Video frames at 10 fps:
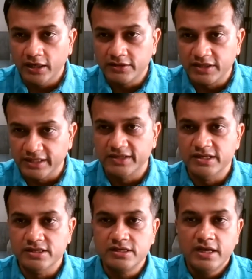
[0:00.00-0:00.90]

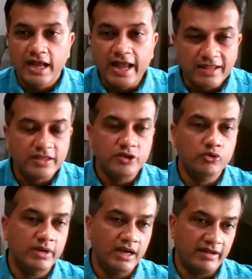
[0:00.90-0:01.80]
citizens and the
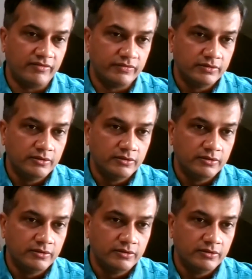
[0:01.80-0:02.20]
human life.